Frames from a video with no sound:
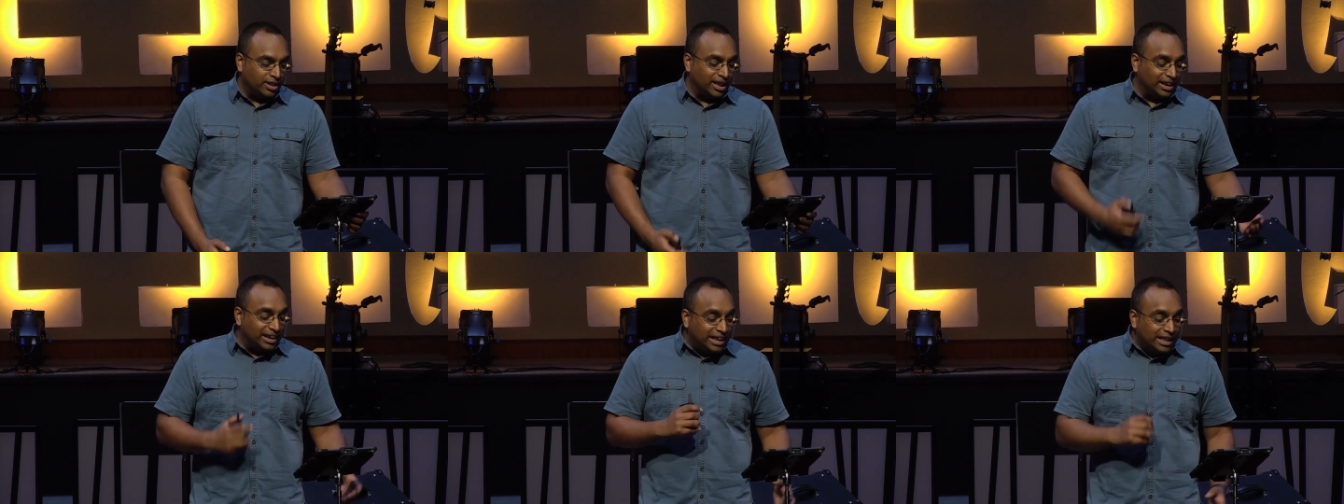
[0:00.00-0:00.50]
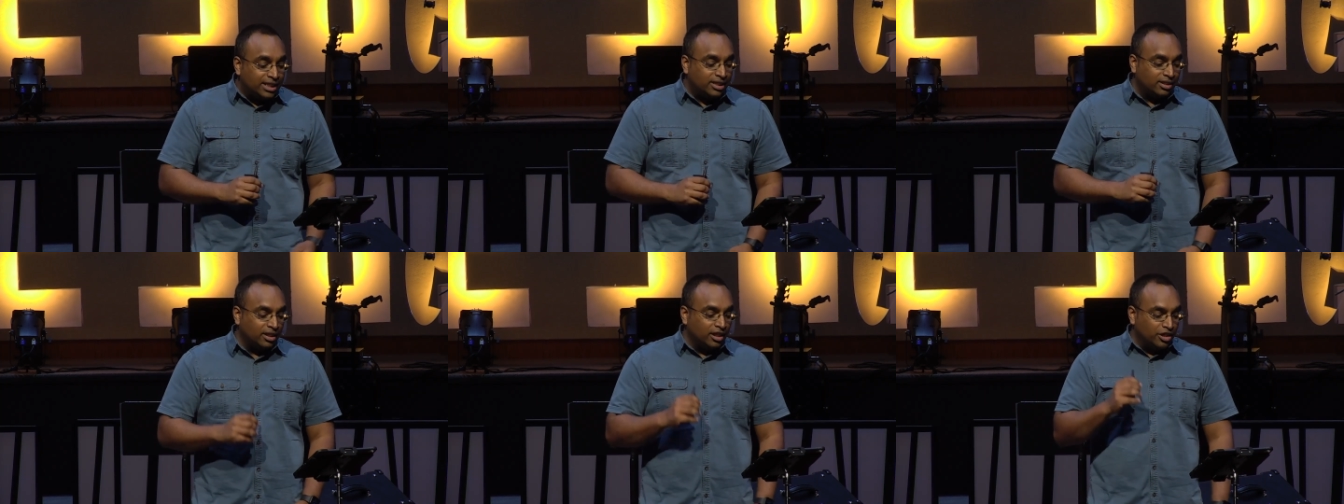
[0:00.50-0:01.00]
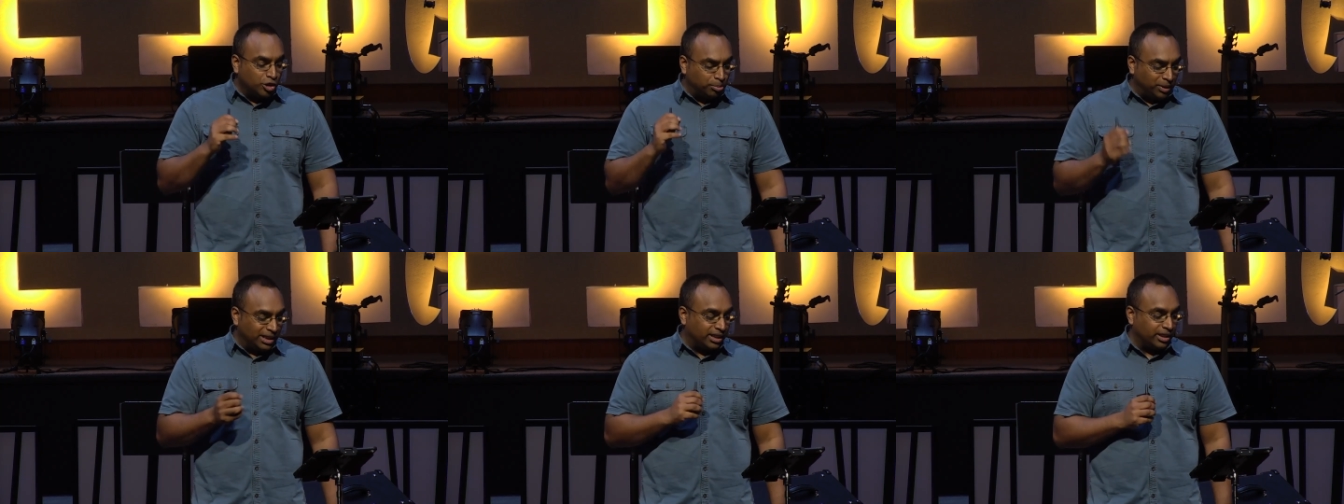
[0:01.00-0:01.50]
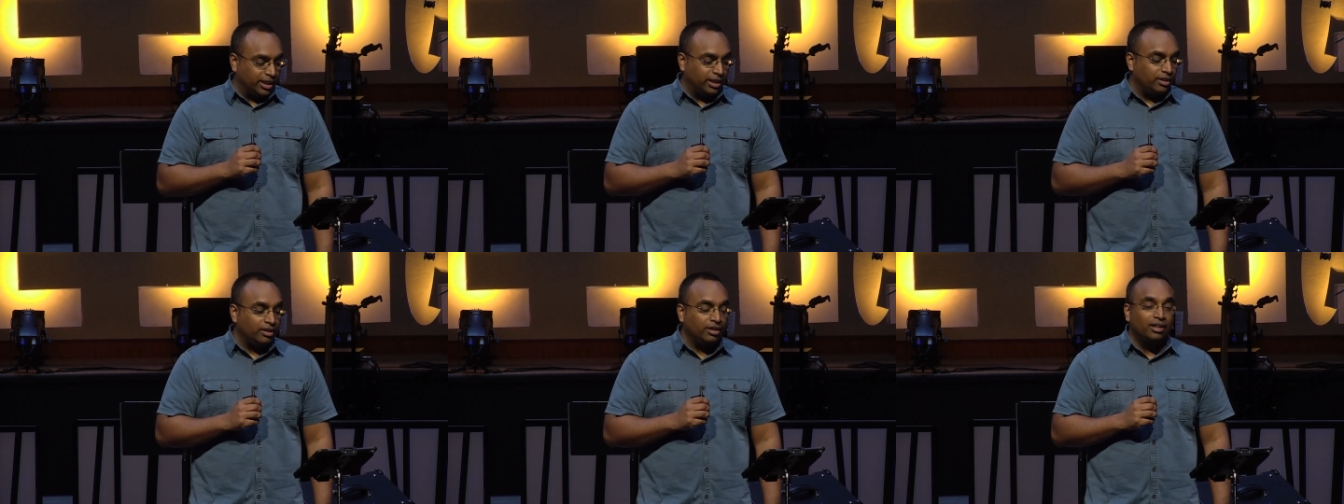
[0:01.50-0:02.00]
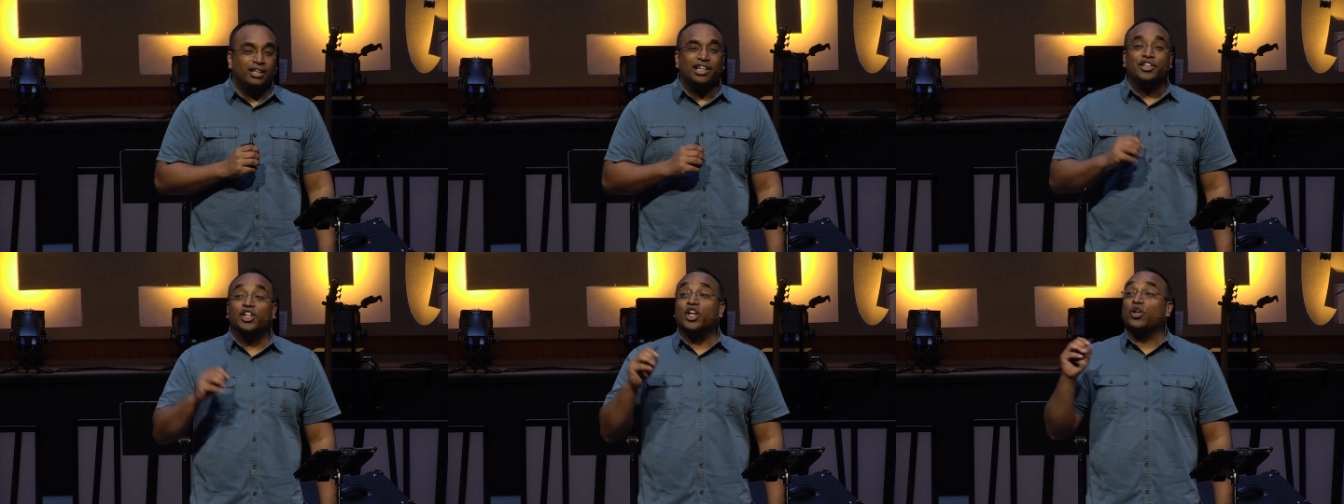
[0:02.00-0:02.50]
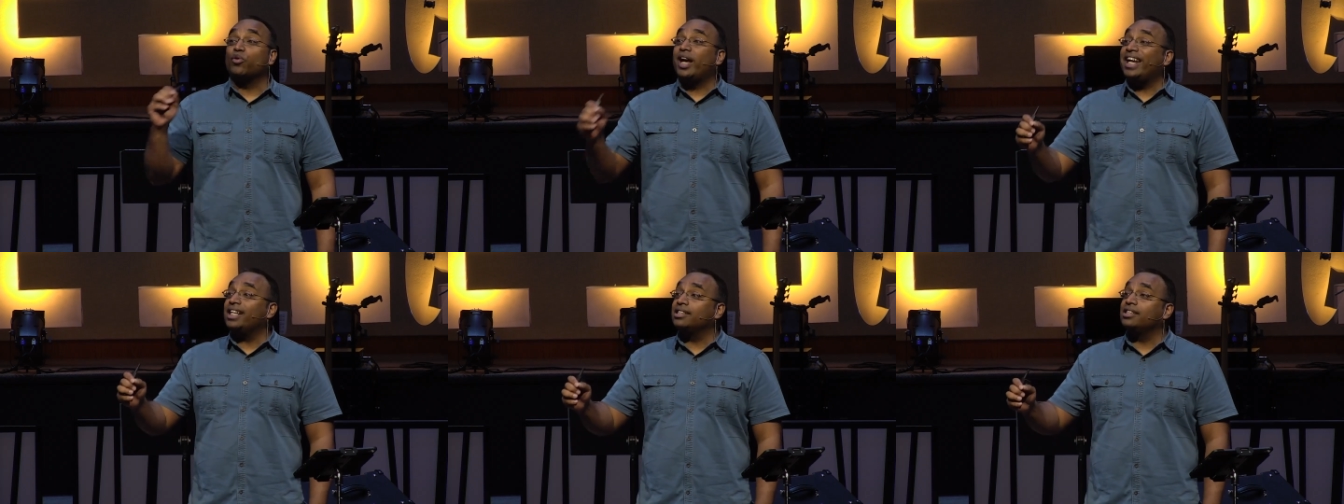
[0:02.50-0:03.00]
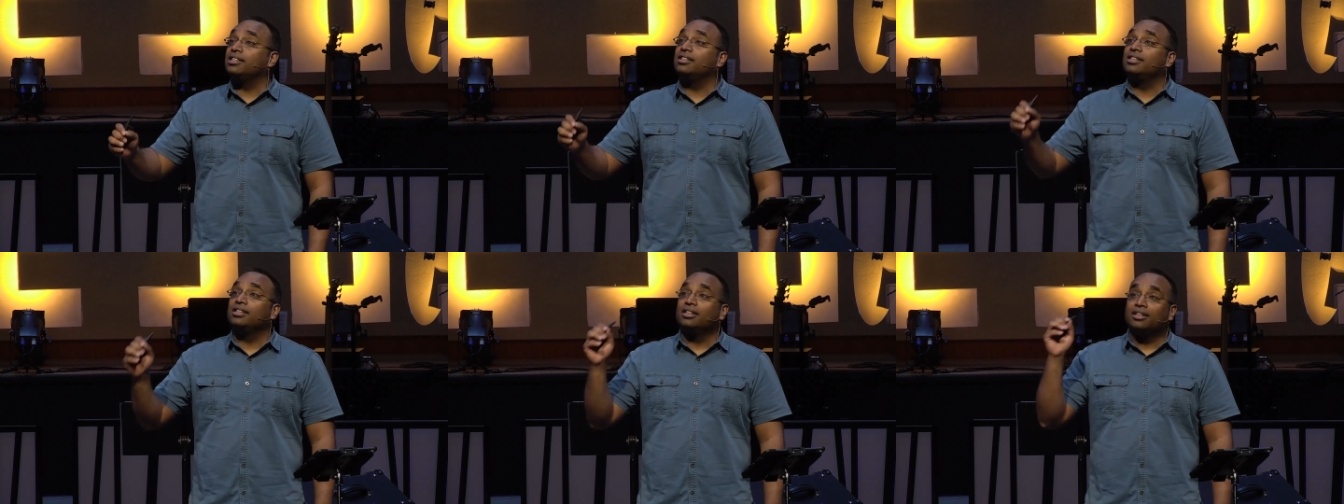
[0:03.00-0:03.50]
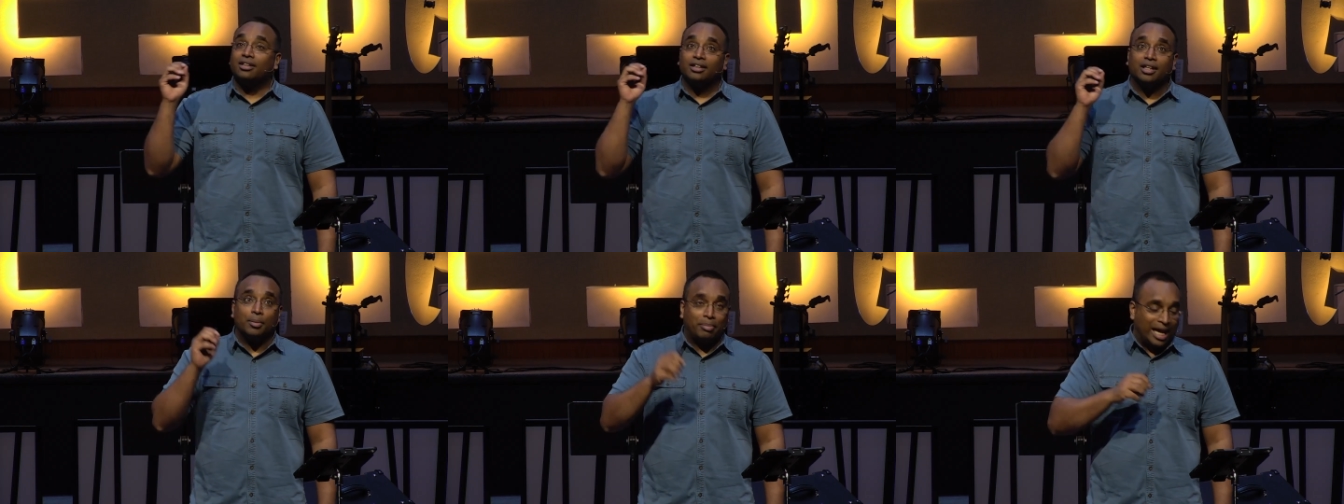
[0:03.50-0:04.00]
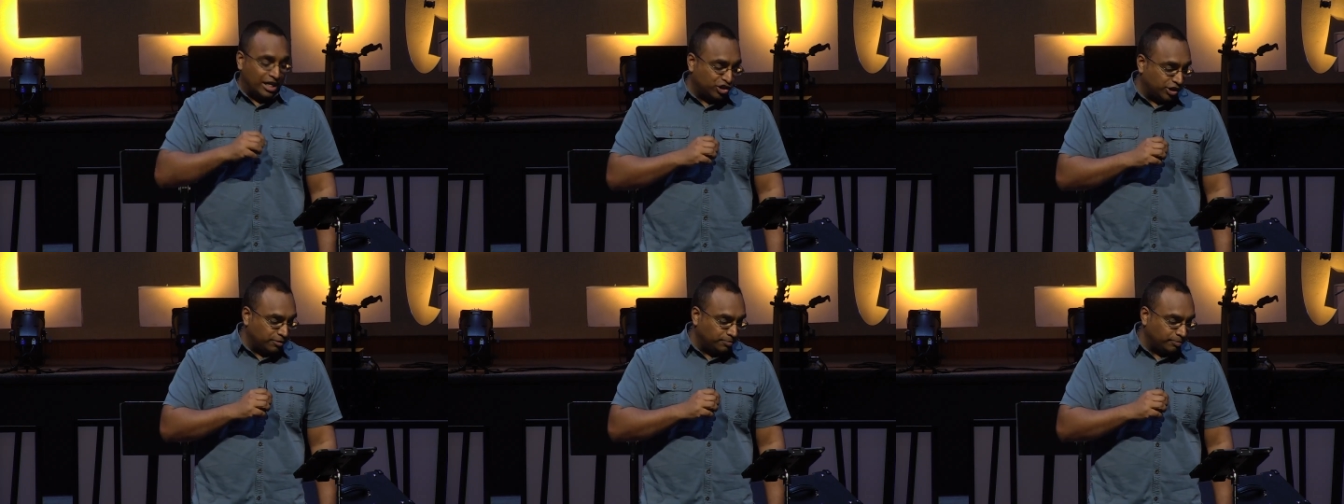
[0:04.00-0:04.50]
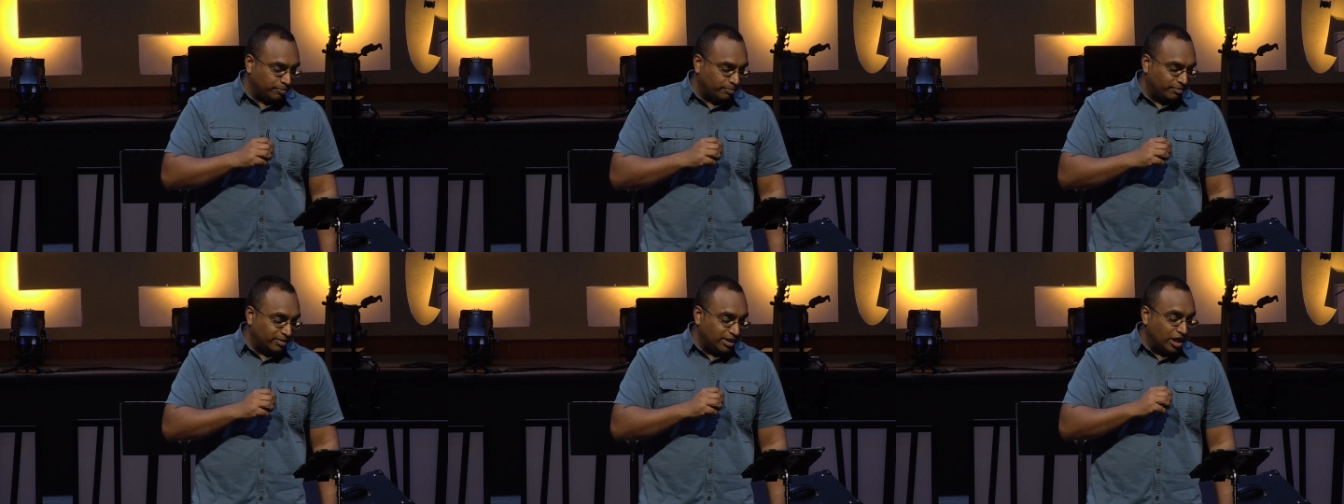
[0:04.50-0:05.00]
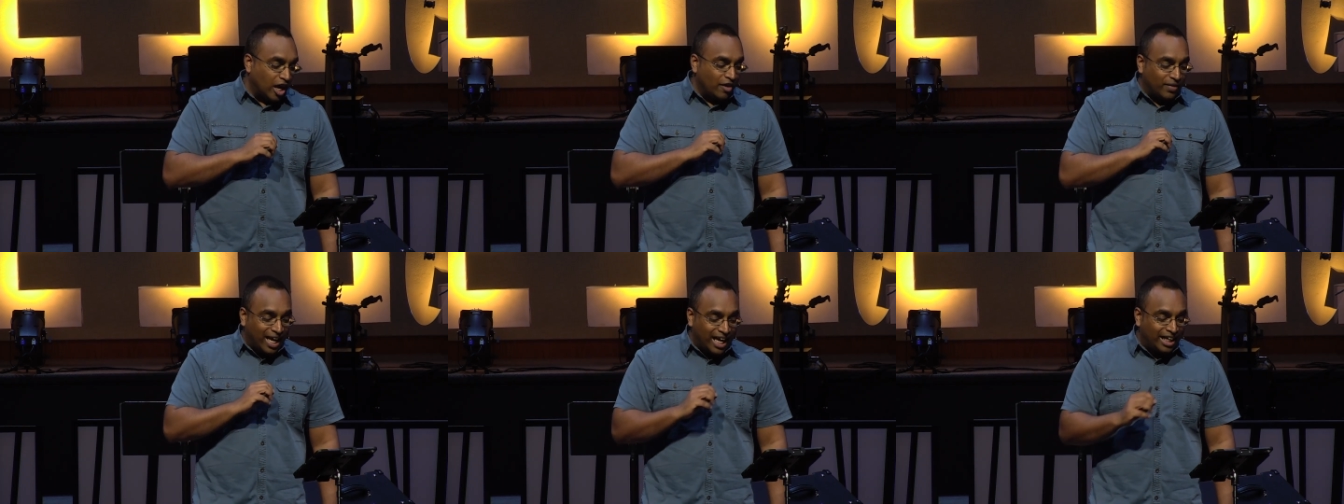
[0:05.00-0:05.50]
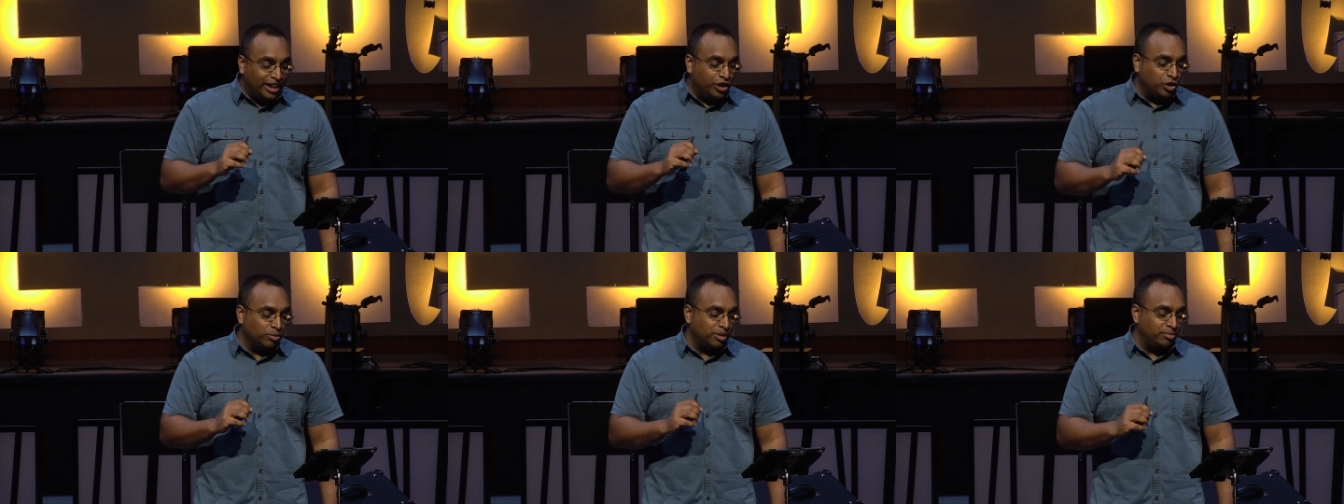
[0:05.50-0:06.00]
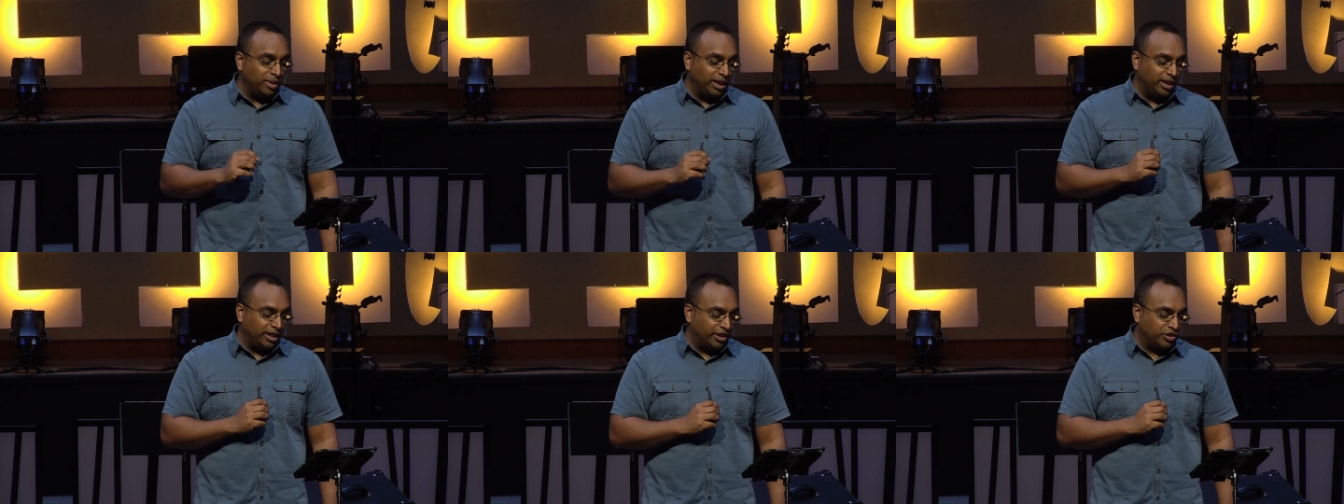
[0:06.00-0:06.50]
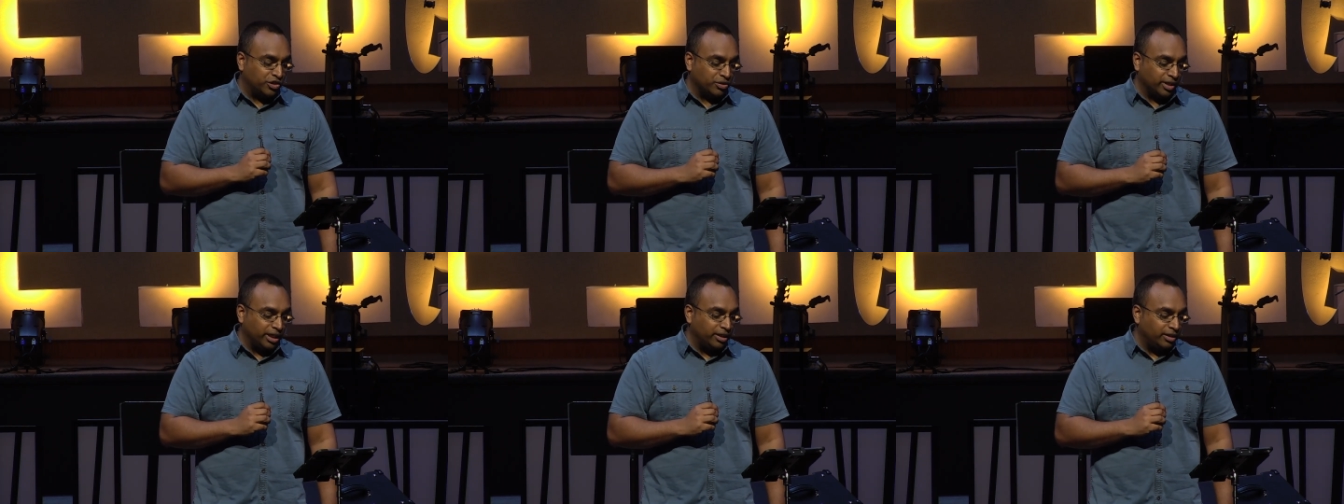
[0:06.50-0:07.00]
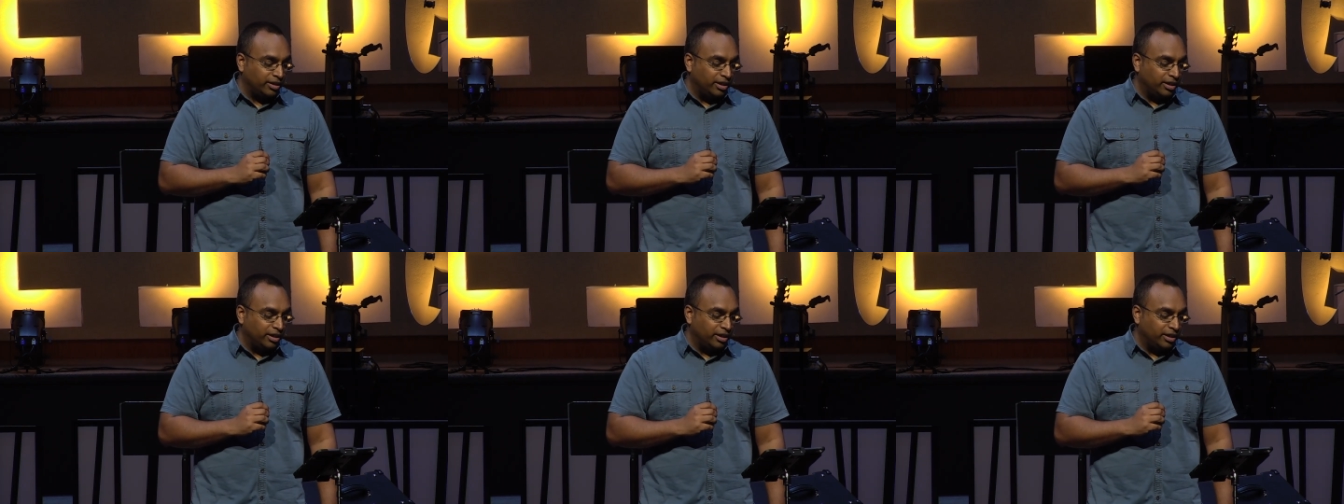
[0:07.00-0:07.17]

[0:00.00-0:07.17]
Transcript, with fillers: the least duplicity, the greatest compassion of any human being in history.